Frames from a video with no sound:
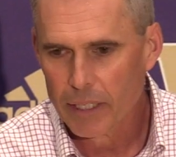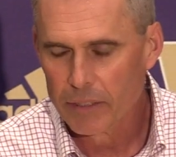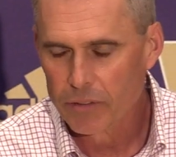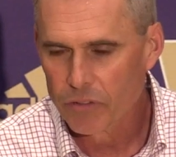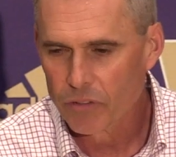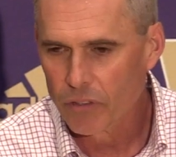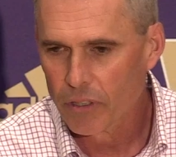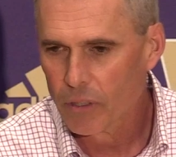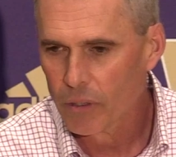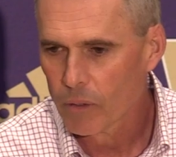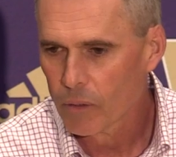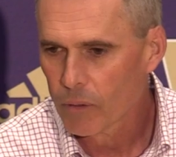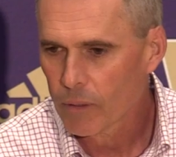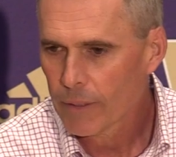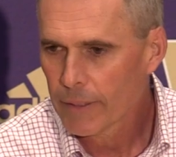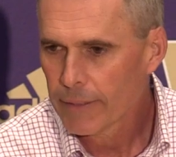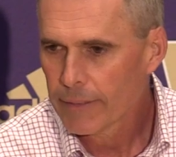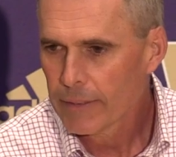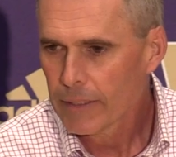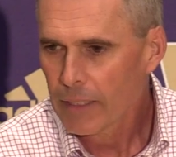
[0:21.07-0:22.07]
And so
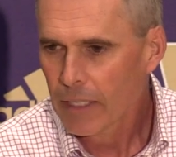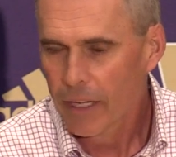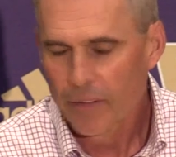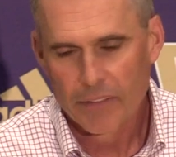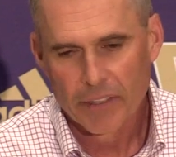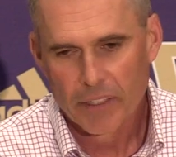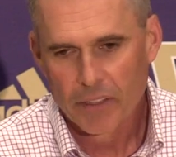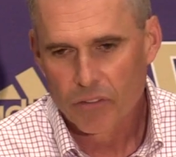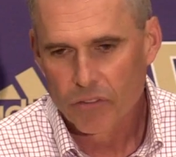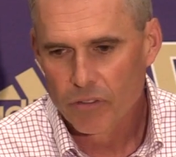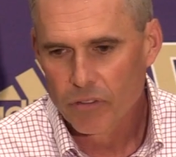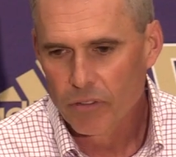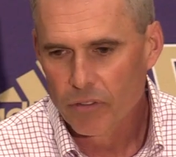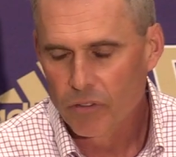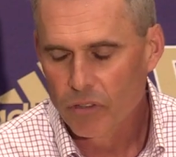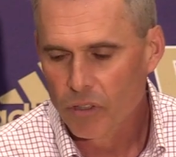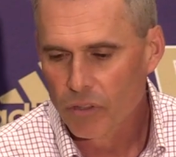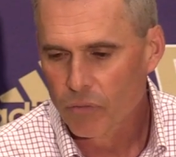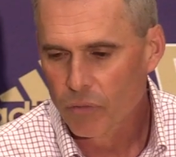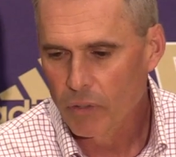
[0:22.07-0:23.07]
I think
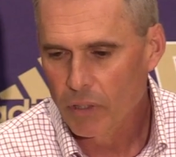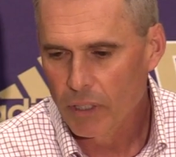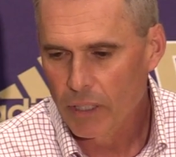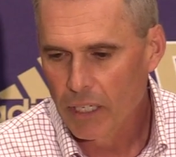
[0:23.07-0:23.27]
it's good for our